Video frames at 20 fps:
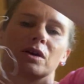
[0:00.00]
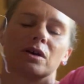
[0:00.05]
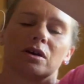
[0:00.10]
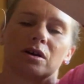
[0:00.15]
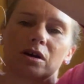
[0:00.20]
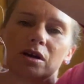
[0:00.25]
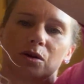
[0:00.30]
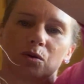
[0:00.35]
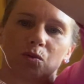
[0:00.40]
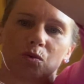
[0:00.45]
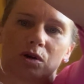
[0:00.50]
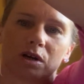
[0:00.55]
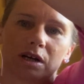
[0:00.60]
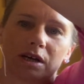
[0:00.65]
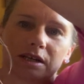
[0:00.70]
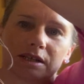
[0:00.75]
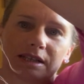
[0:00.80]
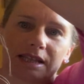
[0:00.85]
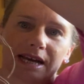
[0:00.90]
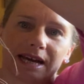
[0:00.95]
I
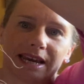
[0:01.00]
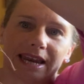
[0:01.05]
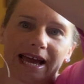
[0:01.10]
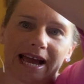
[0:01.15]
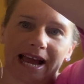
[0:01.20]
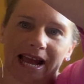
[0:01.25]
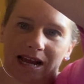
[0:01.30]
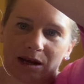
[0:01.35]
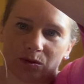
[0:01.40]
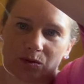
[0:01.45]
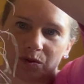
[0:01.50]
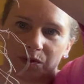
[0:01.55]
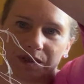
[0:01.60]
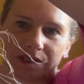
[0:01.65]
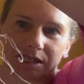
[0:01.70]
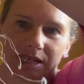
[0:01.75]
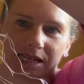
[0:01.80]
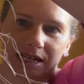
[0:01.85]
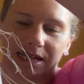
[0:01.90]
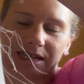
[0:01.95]
worked that house
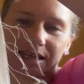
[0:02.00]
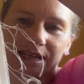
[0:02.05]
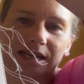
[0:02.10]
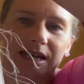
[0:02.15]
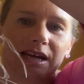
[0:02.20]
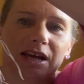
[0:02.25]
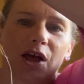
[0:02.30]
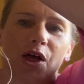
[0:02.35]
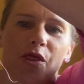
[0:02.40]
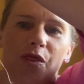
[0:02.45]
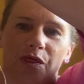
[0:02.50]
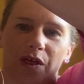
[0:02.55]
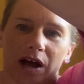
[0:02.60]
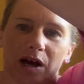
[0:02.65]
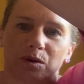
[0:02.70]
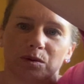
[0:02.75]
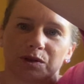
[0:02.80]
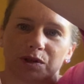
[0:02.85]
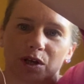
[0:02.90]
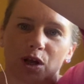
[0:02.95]
in.
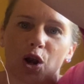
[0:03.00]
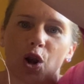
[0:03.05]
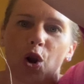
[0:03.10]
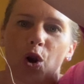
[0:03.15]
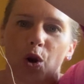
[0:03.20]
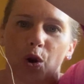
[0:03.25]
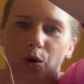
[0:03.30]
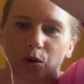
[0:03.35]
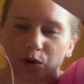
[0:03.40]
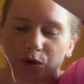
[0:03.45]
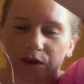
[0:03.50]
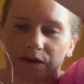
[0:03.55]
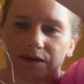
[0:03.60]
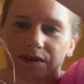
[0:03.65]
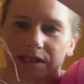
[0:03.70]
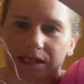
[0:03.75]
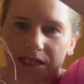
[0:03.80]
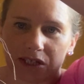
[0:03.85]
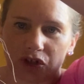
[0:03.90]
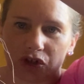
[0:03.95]
That was a lot of
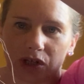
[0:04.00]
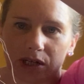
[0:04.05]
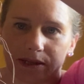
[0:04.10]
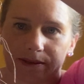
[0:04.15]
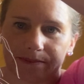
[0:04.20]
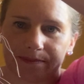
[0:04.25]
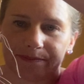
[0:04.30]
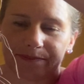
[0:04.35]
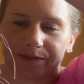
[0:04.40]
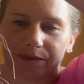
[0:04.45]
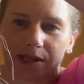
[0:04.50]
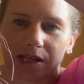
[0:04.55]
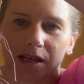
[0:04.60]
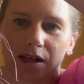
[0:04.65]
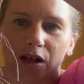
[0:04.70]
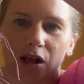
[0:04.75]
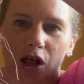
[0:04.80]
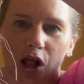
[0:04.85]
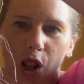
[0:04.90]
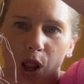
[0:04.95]
stitching.
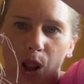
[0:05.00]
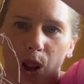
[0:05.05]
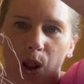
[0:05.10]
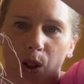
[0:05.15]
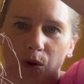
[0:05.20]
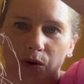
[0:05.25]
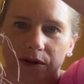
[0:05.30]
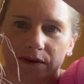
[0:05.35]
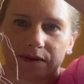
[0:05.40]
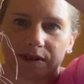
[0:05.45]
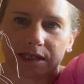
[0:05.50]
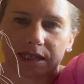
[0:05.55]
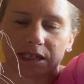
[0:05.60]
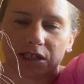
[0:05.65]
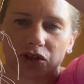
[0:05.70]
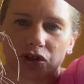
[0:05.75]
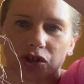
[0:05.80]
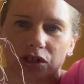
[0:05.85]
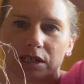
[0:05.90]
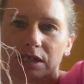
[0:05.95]
A lot of
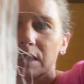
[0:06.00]
stitching.